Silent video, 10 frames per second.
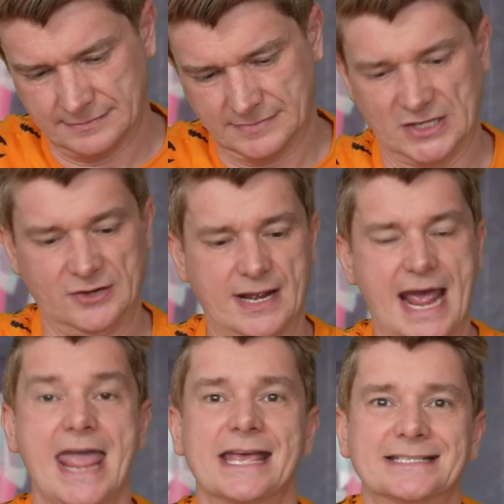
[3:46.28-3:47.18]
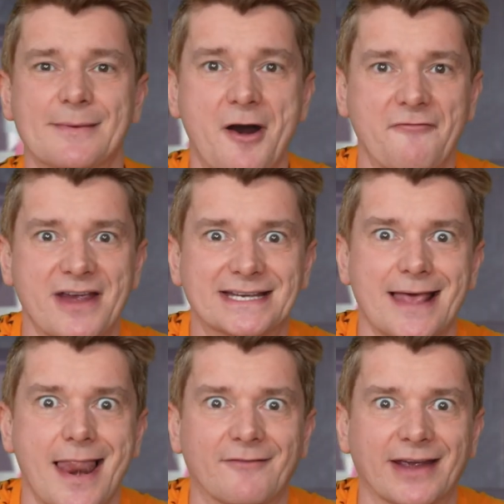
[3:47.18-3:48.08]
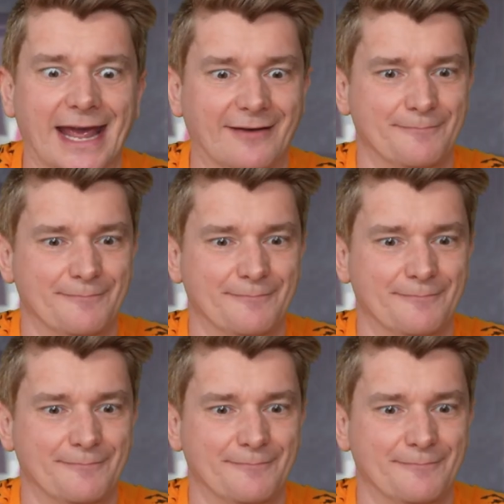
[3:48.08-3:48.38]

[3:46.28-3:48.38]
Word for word: You A S M R freaks are loving it.